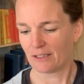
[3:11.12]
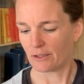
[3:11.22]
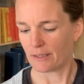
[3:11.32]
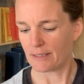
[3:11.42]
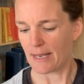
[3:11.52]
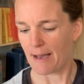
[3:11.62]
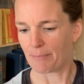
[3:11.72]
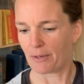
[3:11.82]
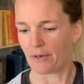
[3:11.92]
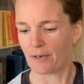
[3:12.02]
looking
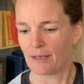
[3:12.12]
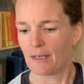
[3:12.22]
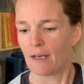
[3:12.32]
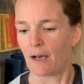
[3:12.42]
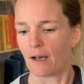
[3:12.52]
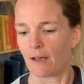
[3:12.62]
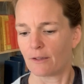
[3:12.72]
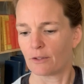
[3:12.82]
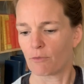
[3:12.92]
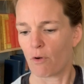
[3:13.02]
dapper.
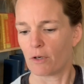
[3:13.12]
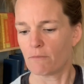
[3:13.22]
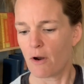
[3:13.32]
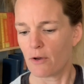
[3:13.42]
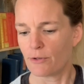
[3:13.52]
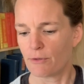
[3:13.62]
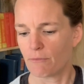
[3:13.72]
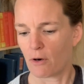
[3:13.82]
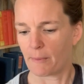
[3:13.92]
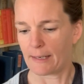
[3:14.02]
The Royal Road to
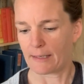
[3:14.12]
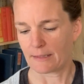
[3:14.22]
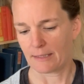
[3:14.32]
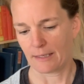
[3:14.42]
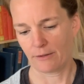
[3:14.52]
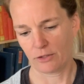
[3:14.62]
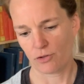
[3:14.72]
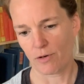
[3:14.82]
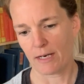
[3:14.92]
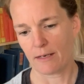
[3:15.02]
Romance,
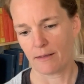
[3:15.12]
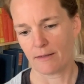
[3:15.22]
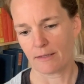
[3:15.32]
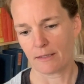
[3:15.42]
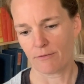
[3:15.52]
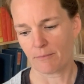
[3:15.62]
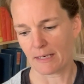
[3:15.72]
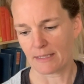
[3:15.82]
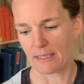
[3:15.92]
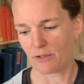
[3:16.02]
illustrated. This is from
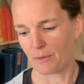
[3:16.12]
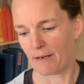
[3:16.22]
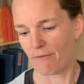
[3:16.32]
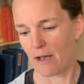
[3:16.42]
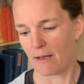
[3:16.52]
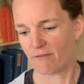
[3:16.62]
1925.